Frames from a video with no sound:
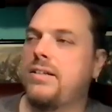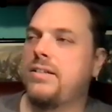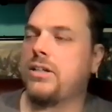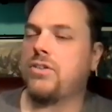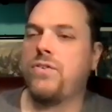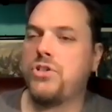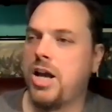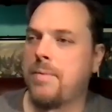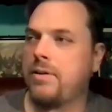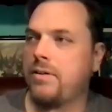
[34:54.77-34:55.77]
Dr.
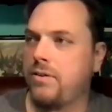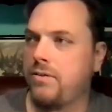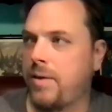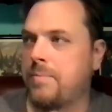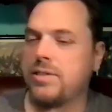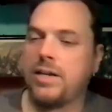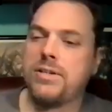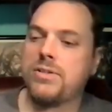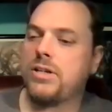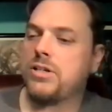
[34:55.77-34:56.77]
Fujiyama, you famous
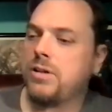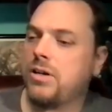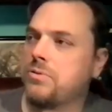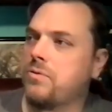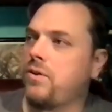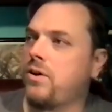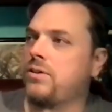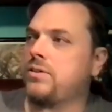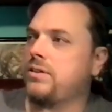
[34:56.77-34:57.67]
scientist, here's some of our